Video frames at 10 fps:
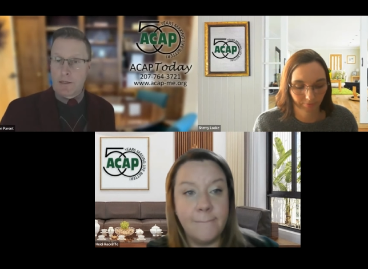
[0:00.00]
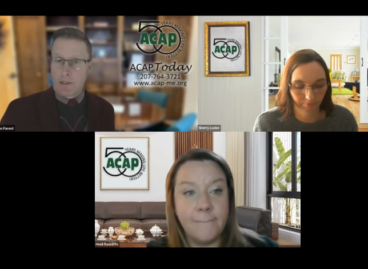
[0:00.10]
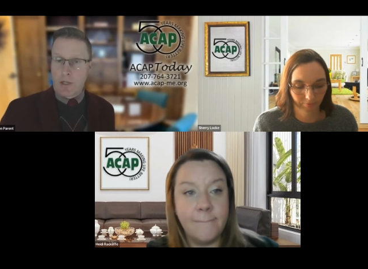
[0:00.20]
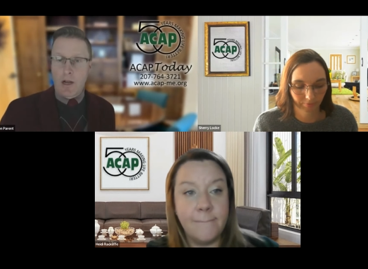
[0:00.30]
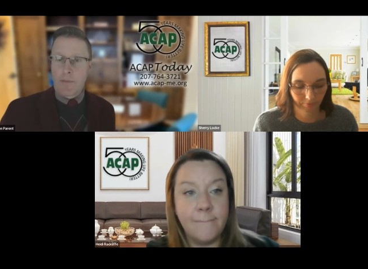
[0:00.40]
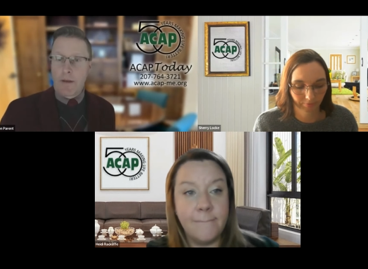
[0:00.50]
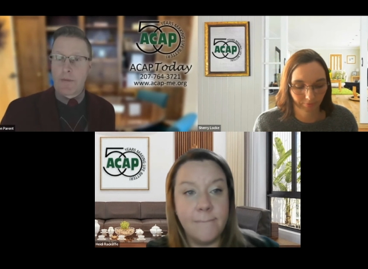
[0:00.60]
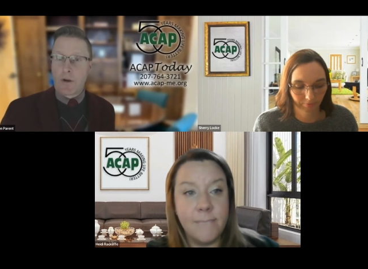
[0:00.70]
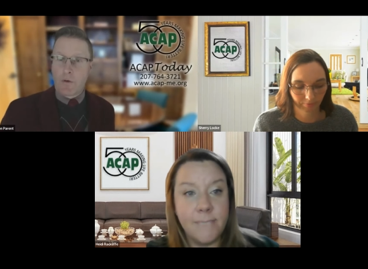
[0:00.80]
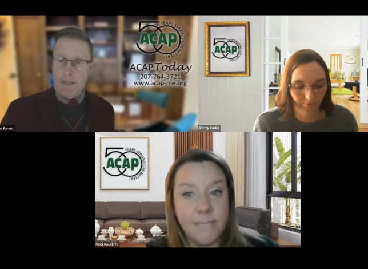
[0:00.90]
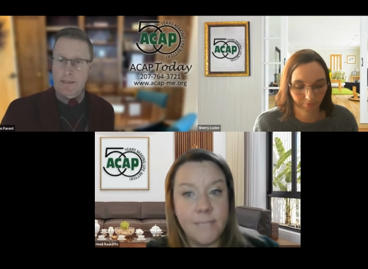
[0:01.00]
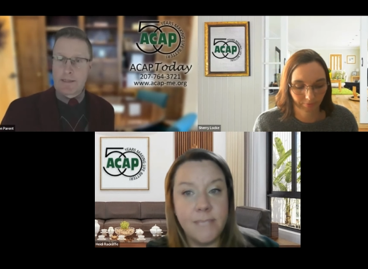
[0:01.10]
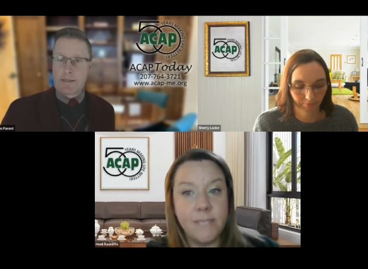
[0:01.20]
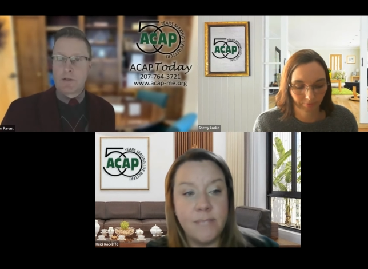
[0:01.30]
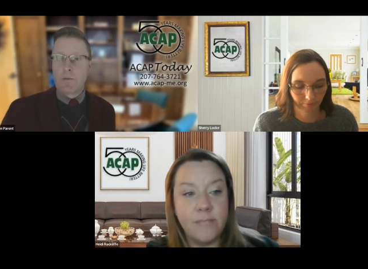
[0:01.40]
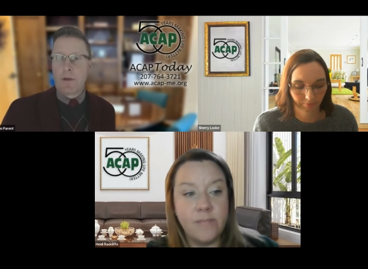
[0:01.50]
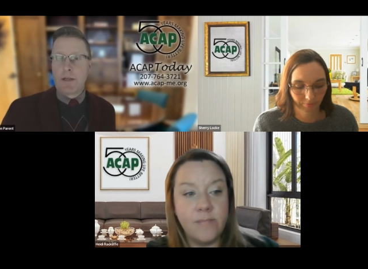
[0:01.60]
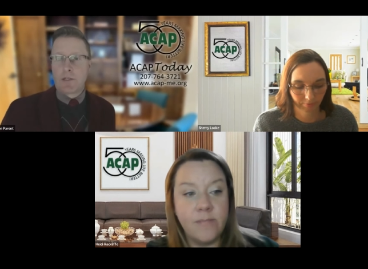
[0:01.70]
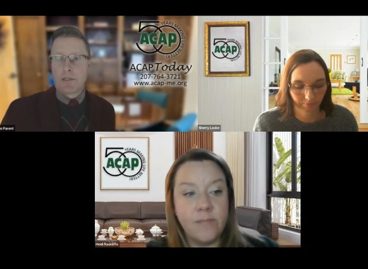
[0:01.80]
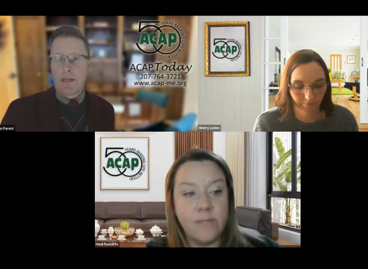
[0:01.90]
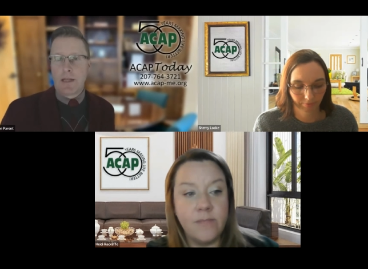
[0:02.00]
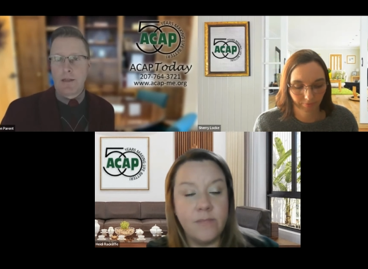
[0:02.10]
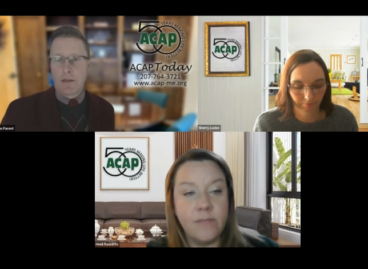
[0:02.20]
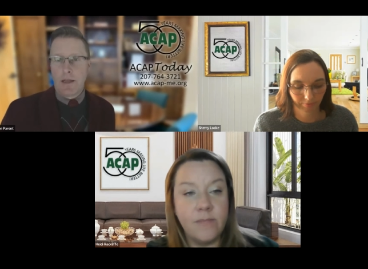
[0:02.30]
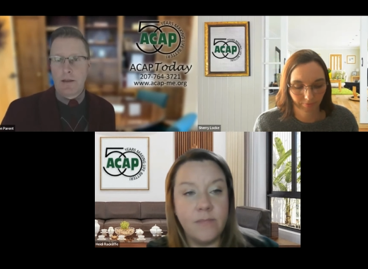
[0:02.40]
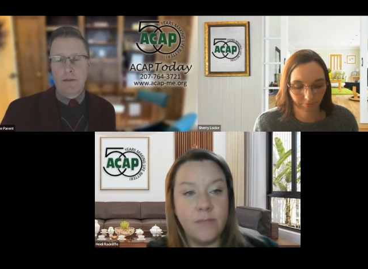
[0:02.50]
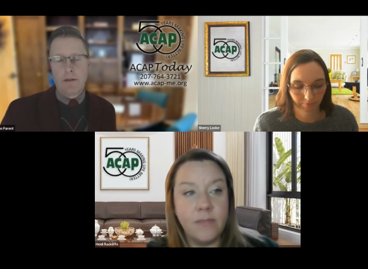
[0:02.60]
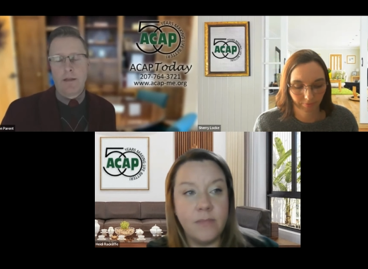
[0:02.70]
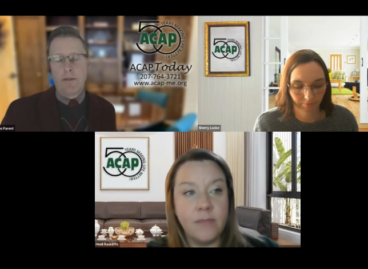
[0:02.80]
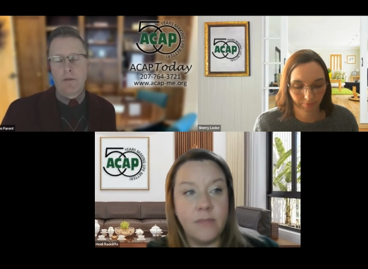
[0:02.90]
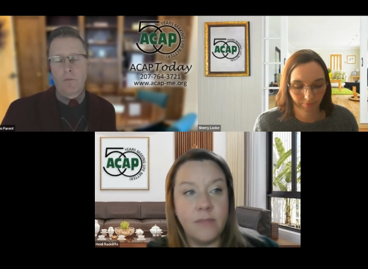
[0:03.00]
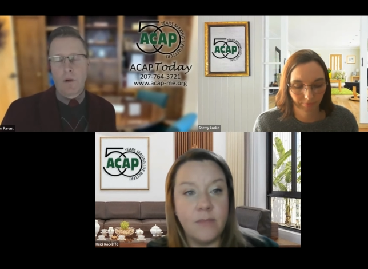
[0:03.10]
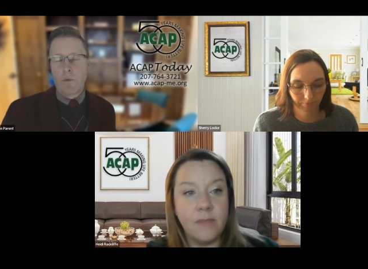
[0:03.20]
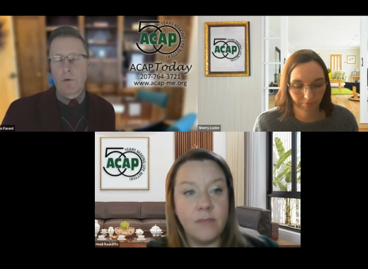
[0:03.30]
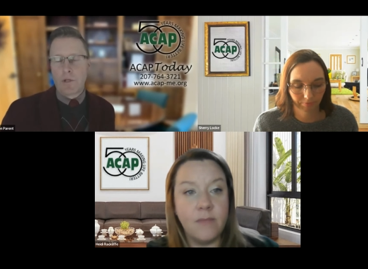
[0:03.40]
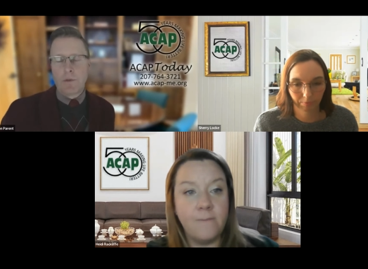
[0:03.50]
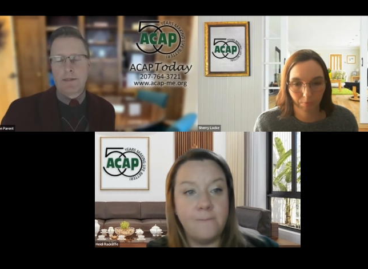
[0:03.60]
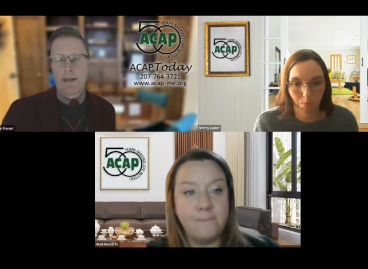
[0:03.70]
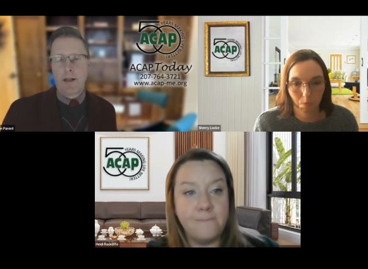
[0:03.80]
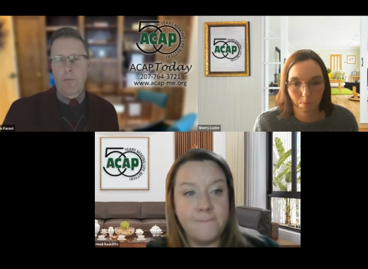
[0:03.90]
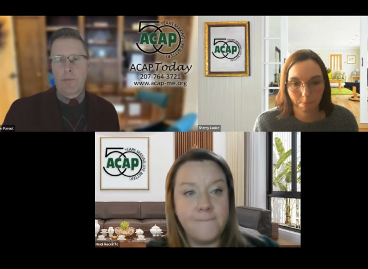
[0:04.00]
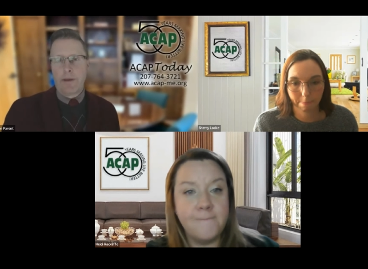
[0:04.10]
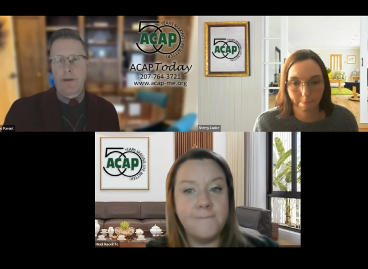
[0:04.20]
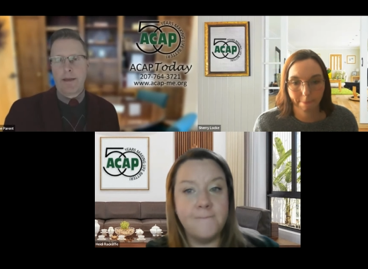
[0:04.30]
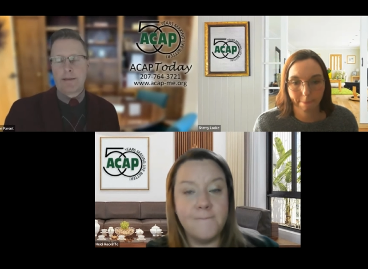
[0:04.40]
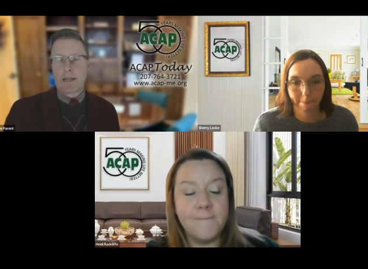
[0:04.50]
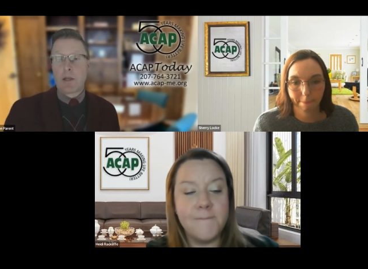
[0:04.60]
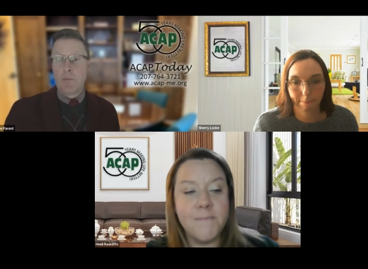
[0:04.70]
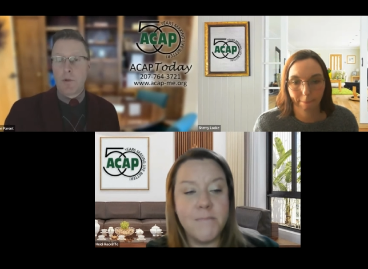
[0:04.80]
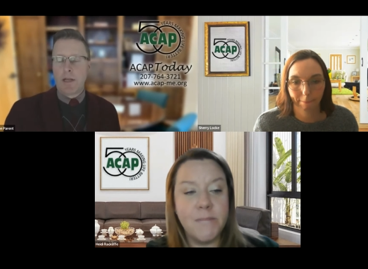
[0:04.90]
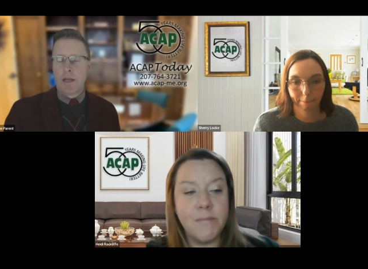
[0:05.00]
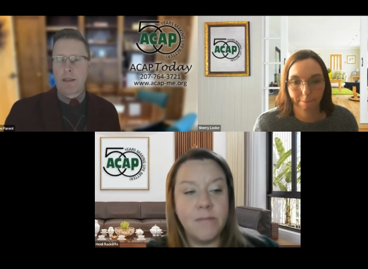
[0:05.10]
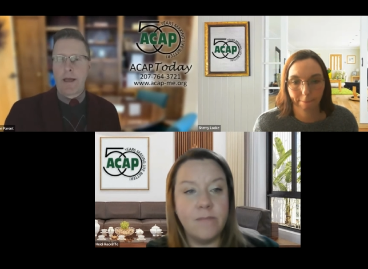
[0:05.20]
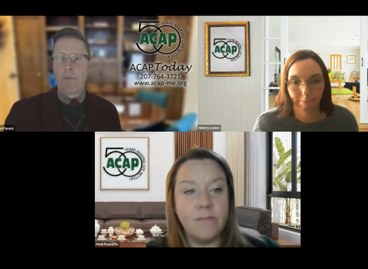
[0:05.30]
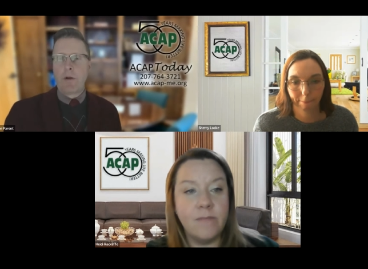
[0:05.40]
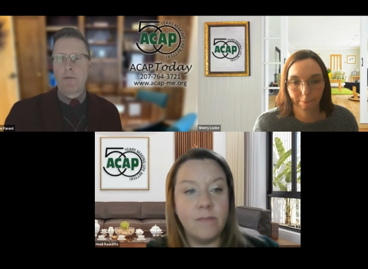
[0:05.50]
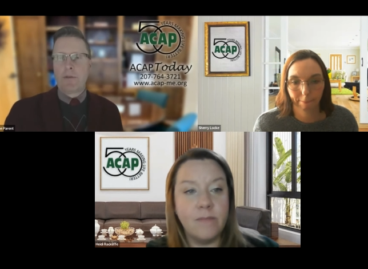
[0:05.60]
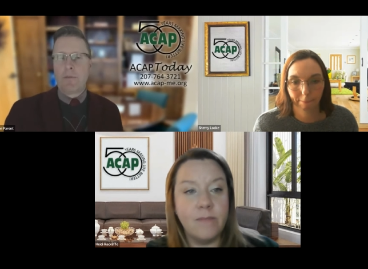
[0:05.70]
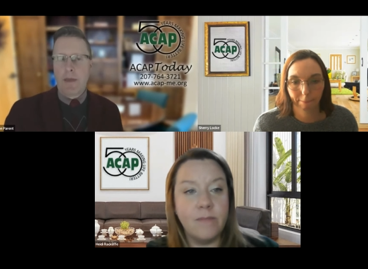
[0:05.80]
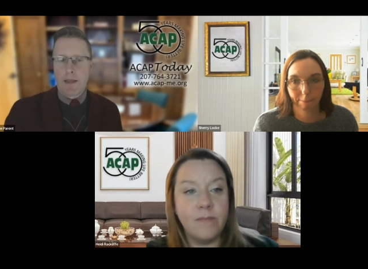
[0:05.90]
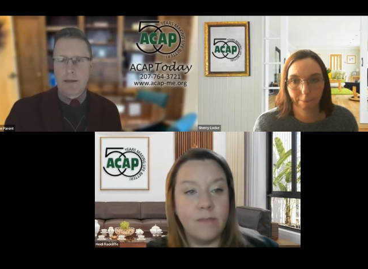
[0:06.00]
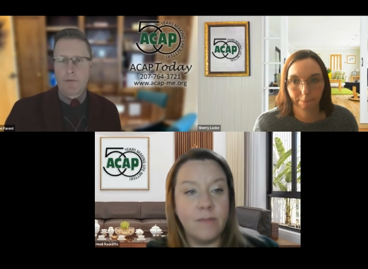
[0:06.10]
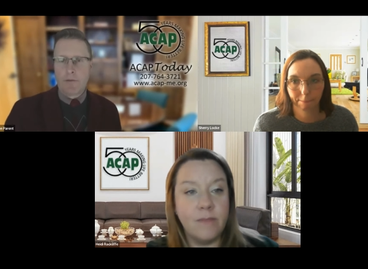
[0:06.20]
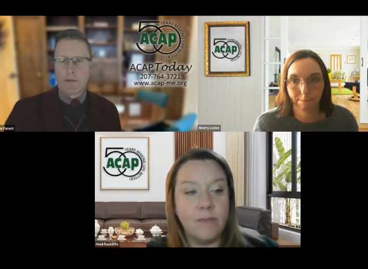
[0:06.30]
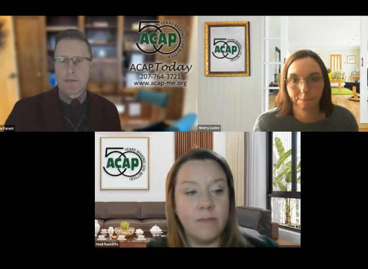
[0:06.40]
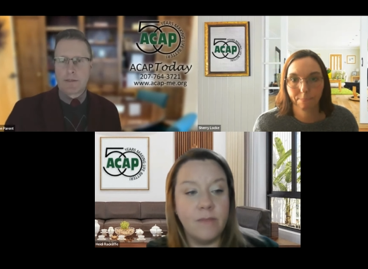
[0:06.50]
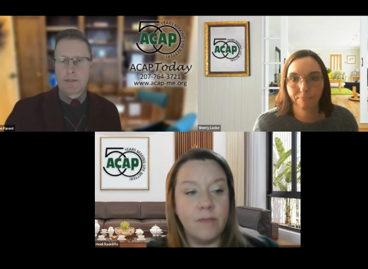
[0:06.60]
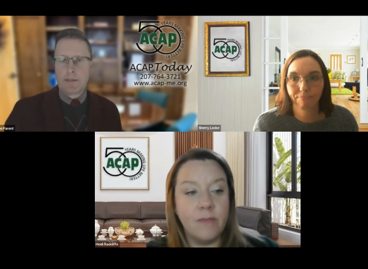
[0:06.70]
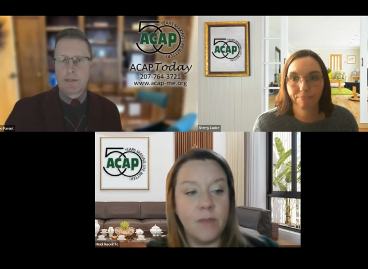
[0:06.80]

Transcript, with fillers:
Speaker 1: talk about the crisis situation and and and what we're doing to help uh, as a community collaborative to make a difference.